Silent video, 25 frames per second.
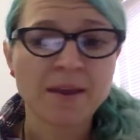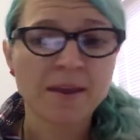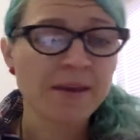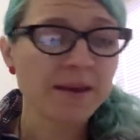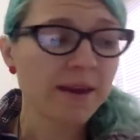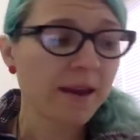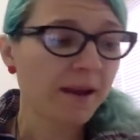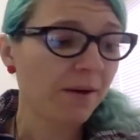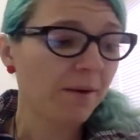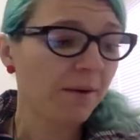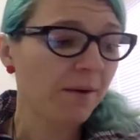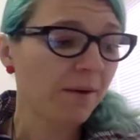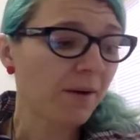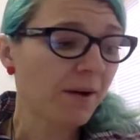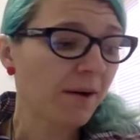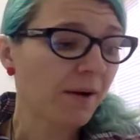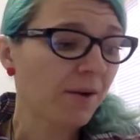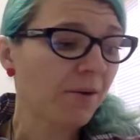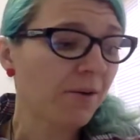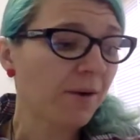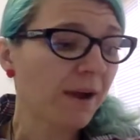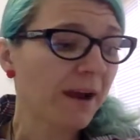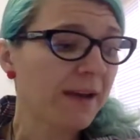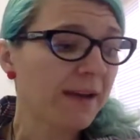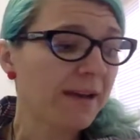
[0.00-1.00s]
Now, a
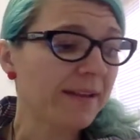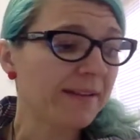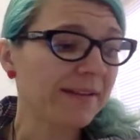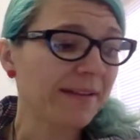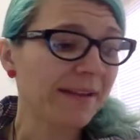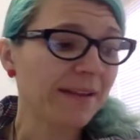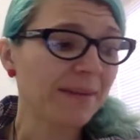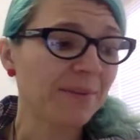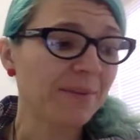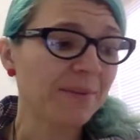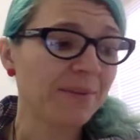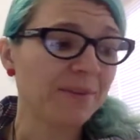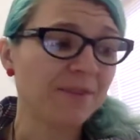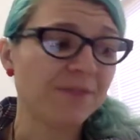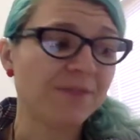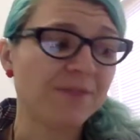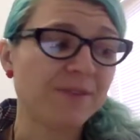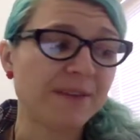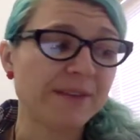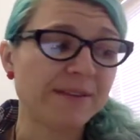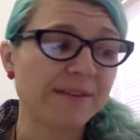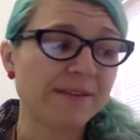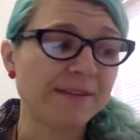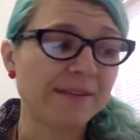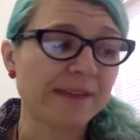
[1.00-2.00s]
great example of
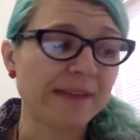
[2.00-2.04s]
this,